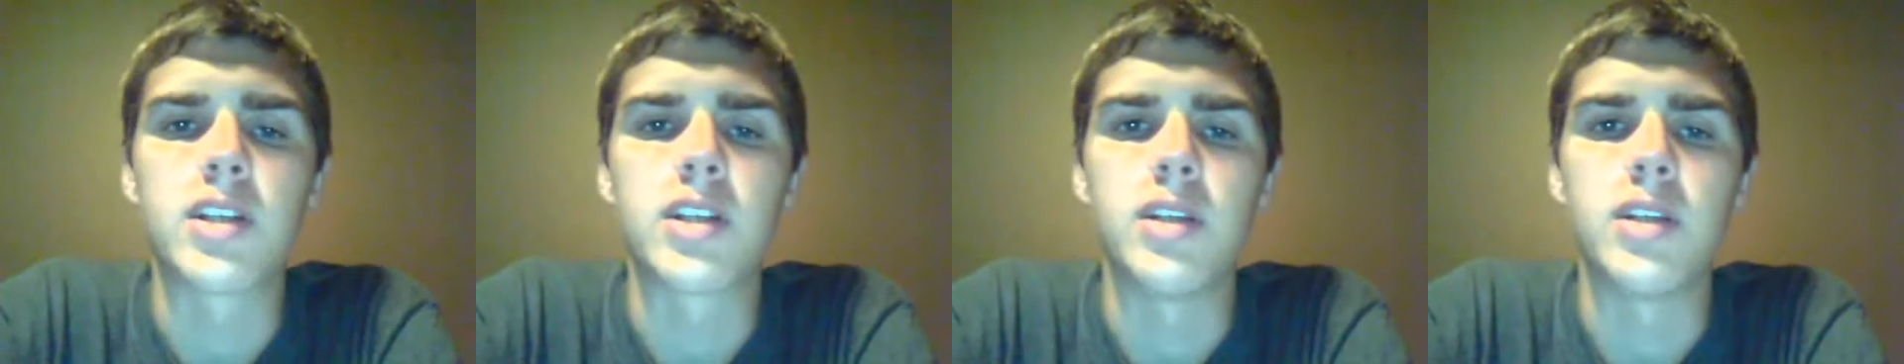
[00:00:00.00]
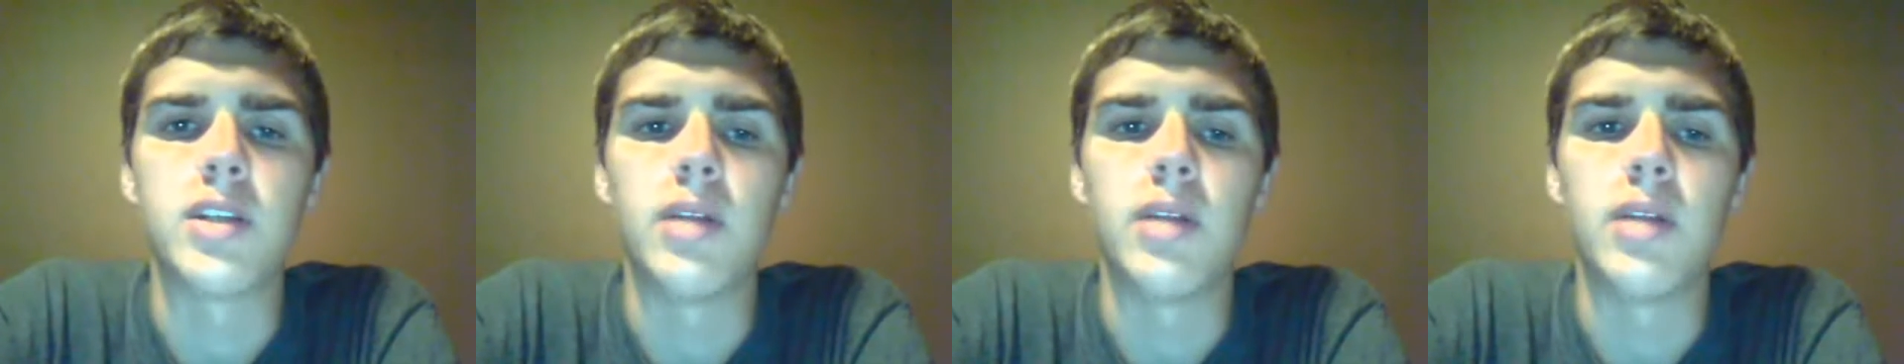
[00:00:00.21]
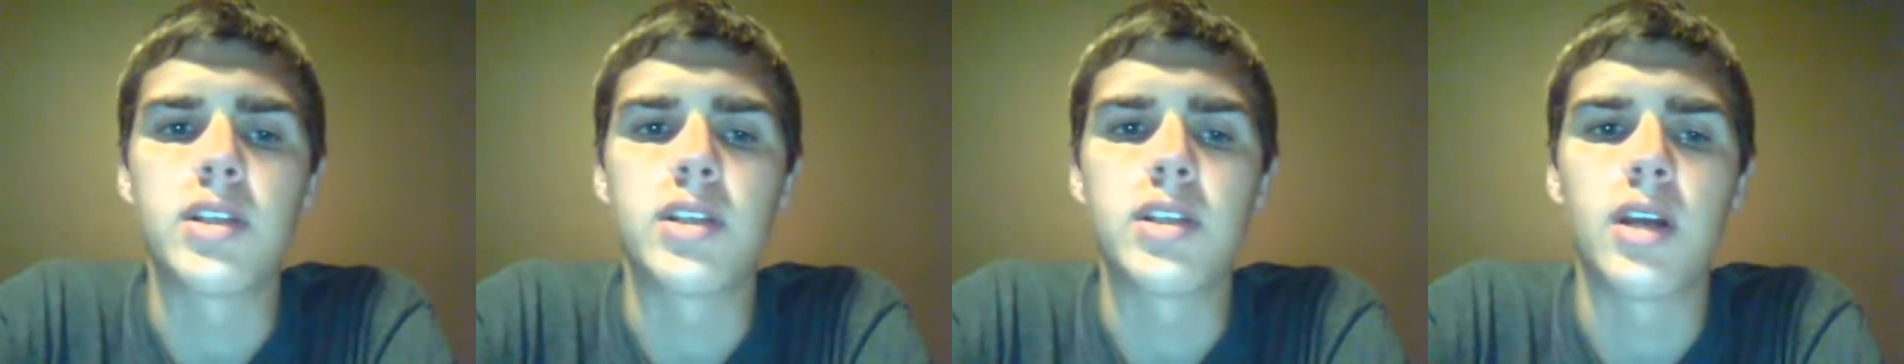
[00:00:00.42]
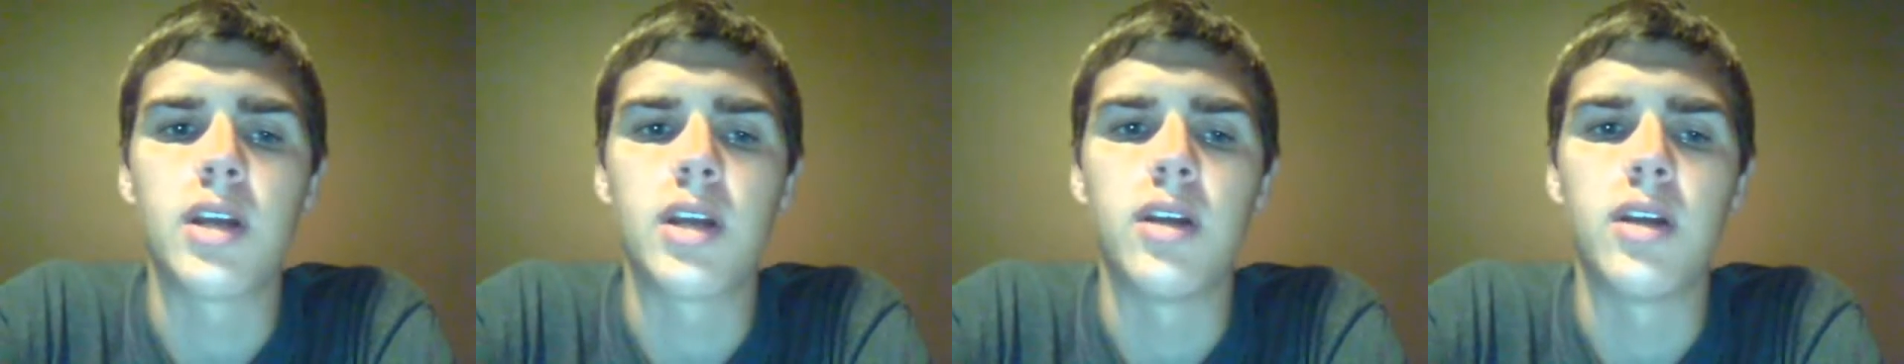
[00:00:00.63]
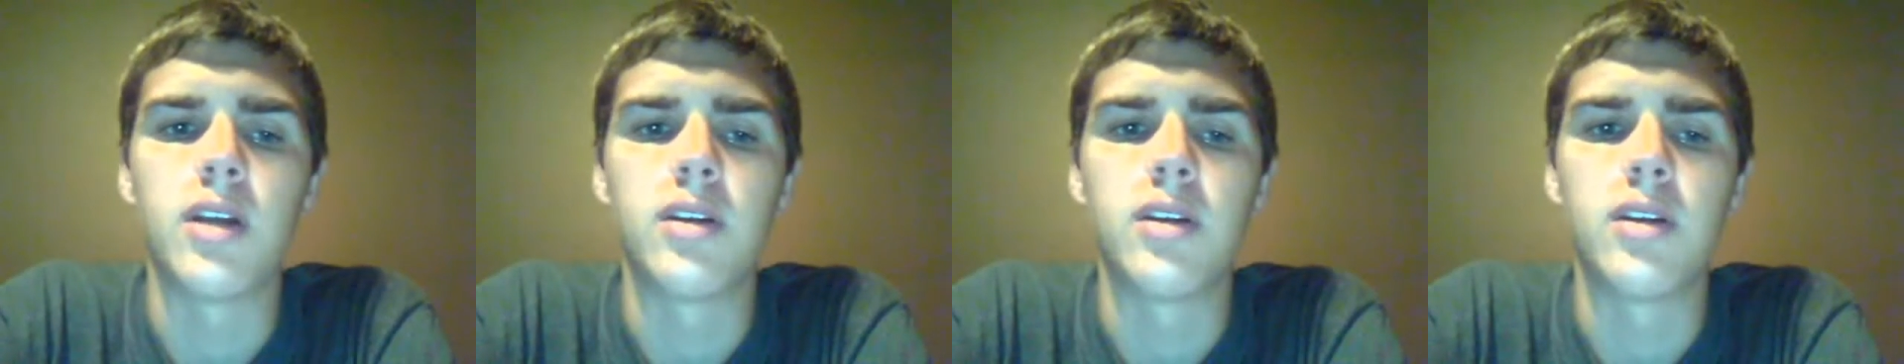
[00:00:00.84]
that's kind
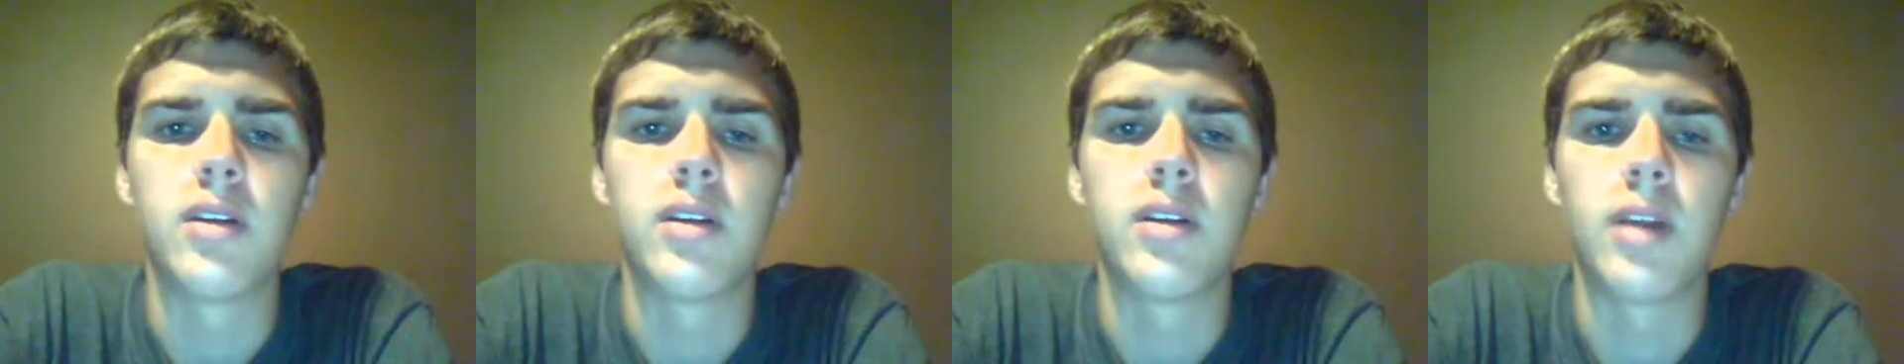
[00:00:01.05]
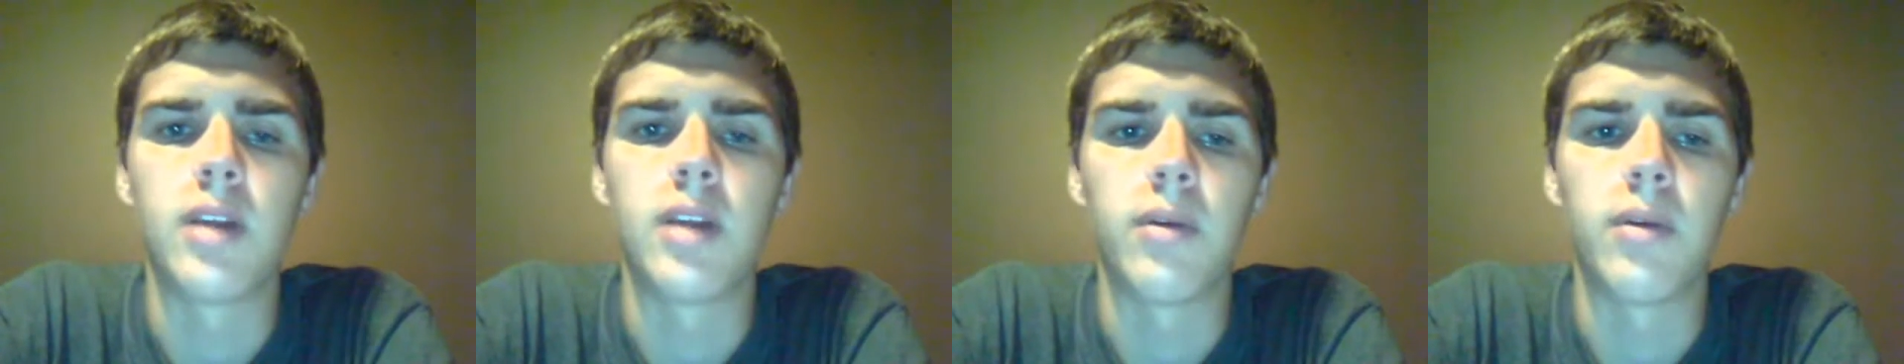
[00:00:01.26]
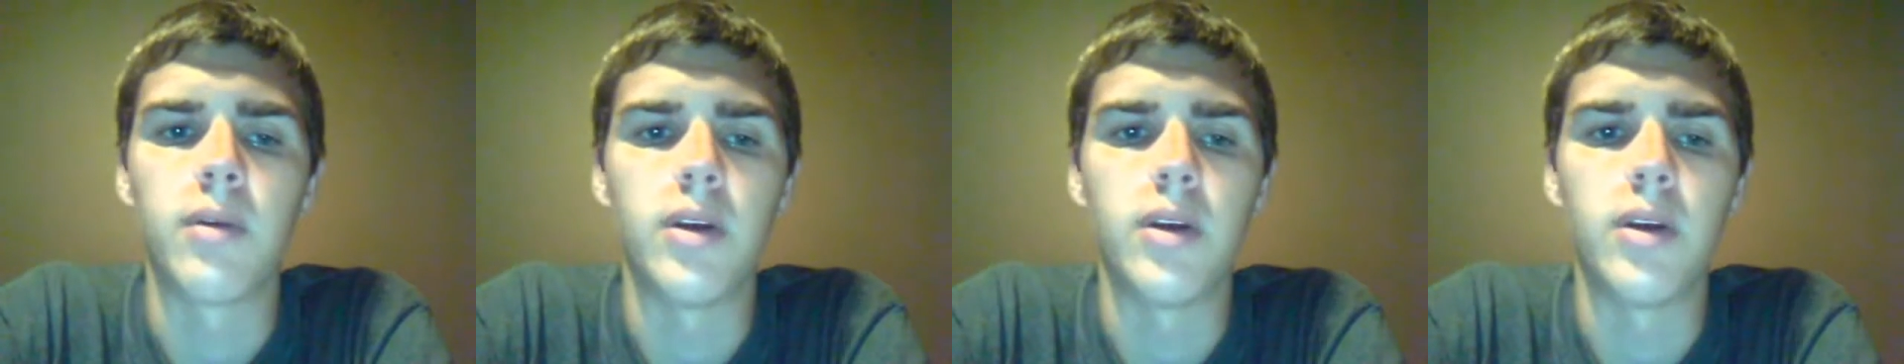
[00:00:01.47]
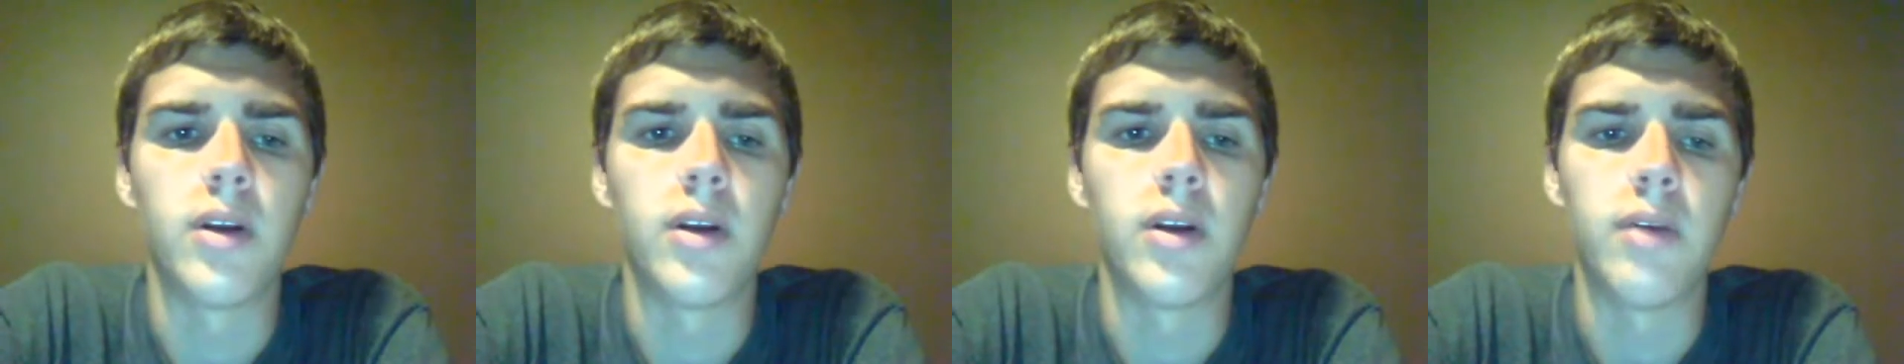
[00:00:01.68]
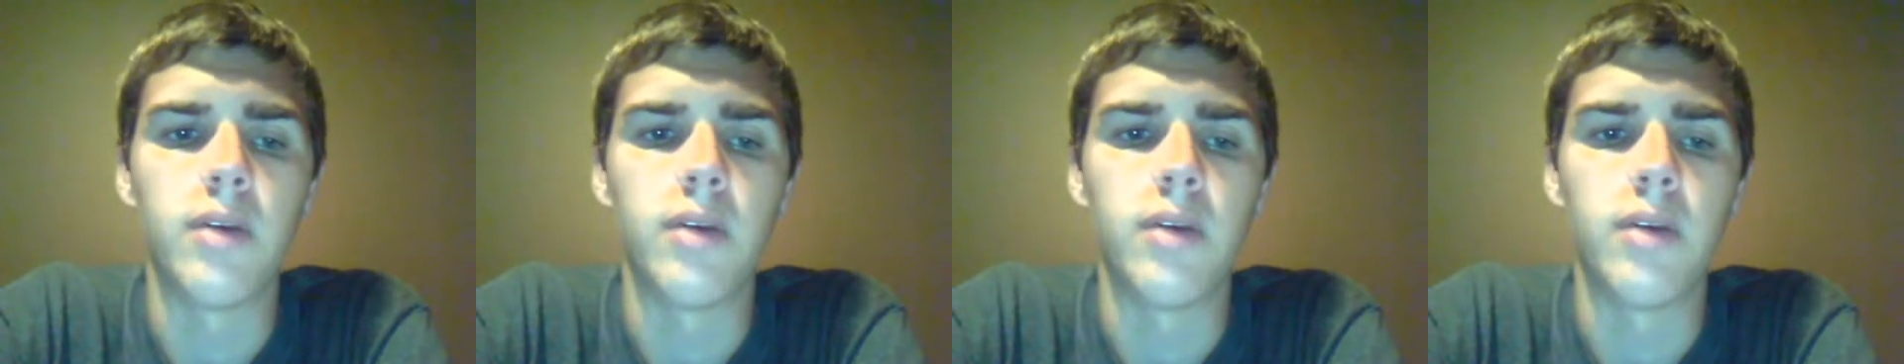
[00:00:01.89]
of not really heard of.